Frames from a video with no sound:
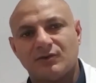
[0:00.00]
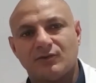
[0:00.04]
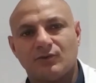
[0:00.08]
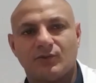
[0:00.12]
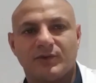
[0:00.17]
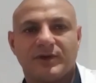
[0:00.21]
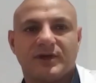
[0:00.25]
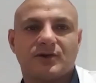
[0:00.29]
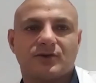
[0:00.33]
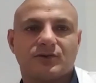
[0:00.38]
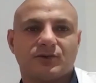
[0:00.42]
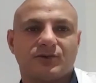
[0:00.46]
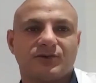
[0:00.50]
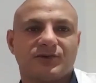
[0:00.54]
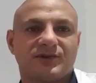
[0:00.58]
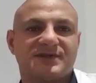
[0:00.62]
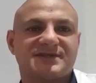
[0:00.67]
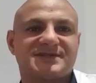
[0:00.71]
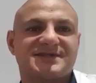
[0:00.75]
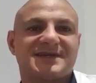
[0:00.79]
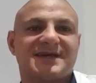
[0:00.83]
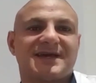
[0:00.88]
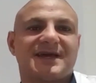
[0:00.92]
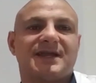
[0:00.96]
we call
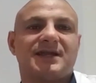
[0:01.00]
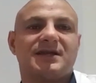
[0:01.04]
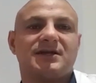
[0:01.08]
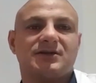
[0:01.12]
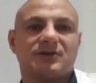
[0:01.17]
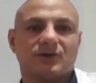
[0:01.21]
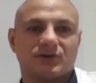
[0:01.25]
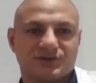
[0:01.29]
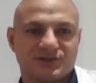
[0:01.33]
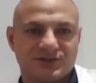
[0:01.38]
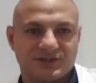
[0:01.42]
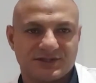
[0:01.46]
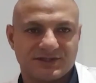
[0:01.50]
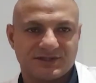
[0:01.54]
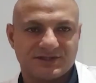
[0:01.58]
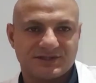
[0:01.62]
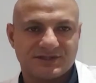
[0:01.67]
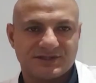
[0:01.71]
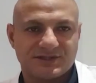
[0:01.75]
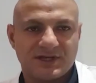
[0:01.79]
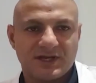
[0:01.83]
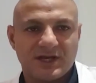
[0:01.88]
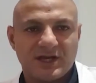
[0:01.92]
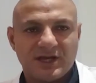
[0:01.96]
this
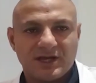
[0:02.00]
endogenous.